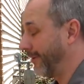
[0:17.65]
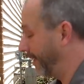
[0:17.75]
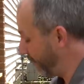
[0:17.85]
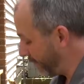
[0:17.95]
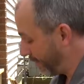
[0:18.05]

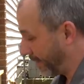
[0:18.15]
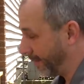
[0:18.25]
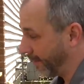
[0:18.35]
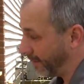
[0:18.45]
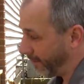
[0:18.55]
Here, we're
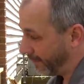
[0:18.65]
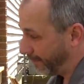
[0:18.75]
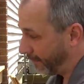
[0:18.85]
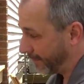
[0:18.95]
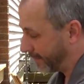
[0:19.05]
gonna go with
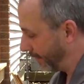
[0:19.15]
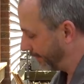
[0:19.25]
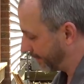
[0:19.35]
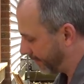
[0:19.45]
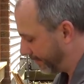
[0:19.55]
more of a
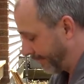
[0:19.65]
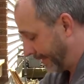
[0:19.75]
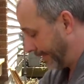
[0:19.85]
solid skirt.